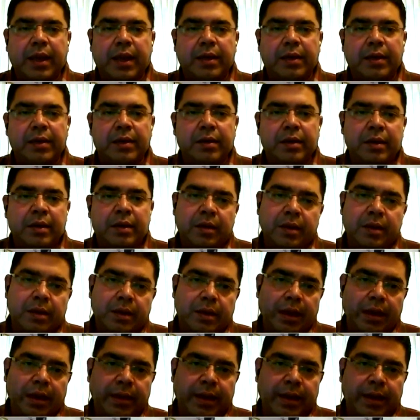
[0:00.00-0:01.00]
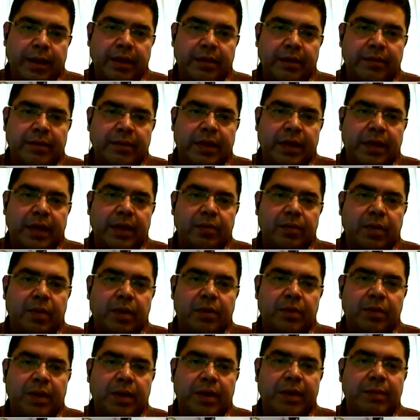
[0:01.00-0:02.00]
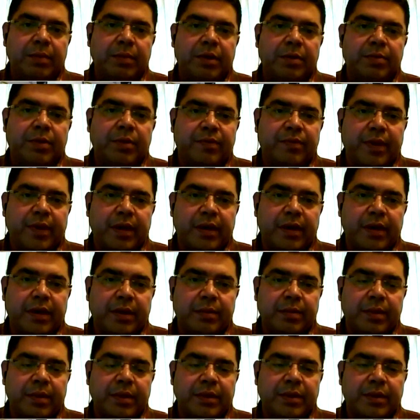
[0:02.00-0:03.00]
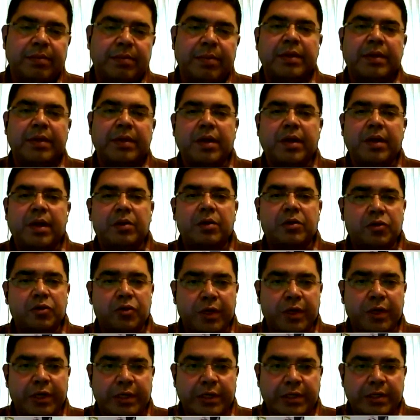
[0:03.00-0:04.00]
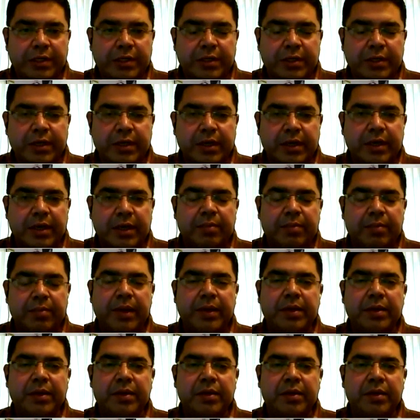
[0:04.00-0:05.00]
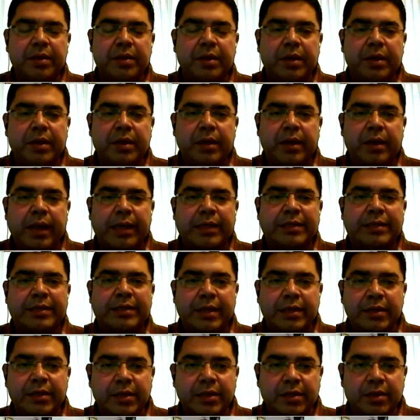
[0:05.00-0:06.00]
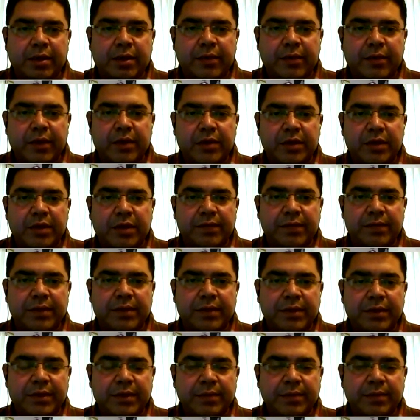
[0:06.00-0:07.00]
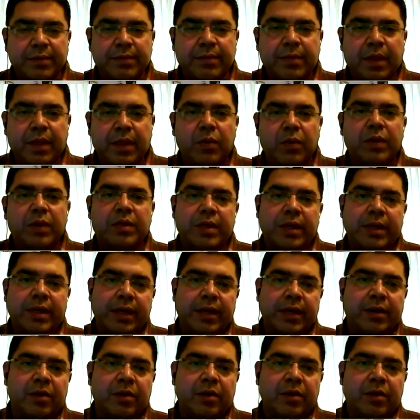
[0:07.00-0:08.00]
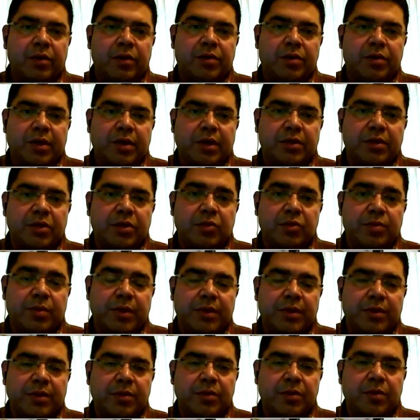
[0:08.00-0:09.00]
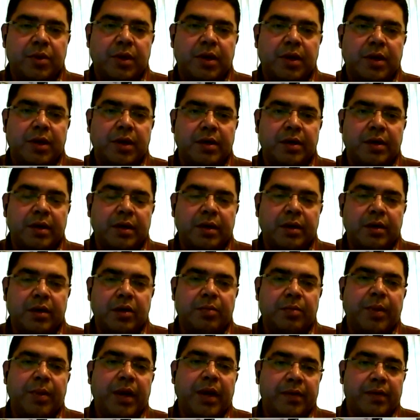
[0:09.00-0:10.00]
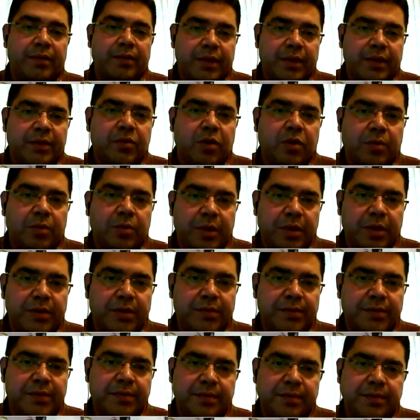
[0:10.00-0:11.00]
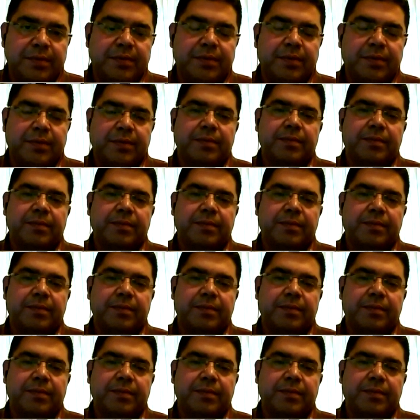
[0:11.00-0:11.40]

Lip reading: And at the end of the day, what we are able to provide them is a better outreach and a better extension of their services, which again goes to the consumers who are, you know, part of these cooperatives.